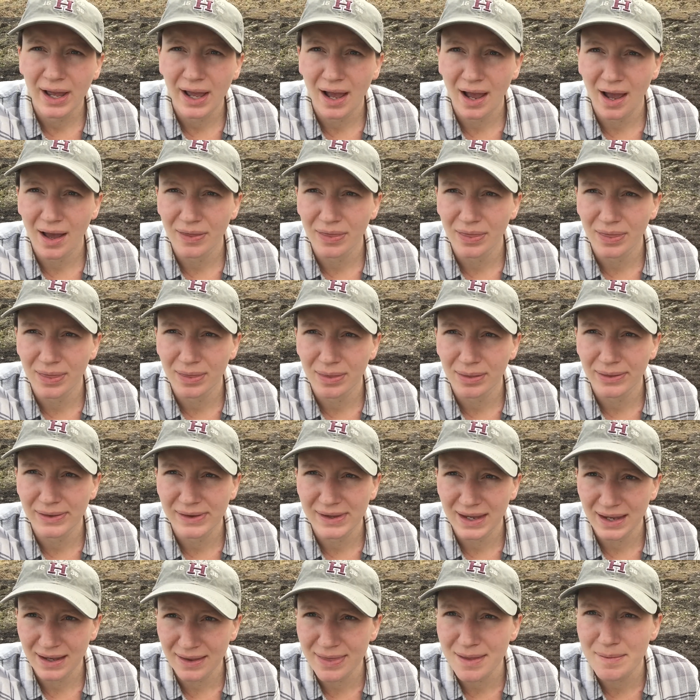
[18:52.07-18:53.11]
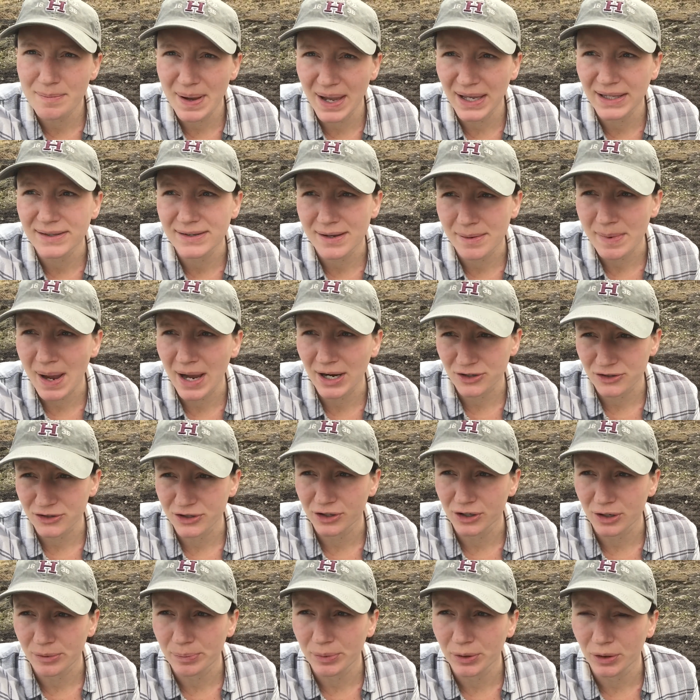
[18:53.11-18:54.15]
and in the beds I'm actually
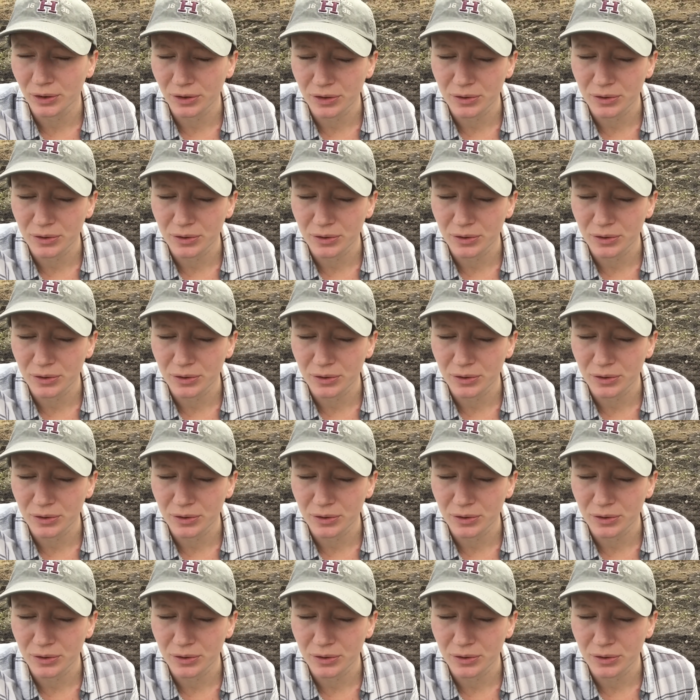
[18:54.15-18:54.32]
going to pull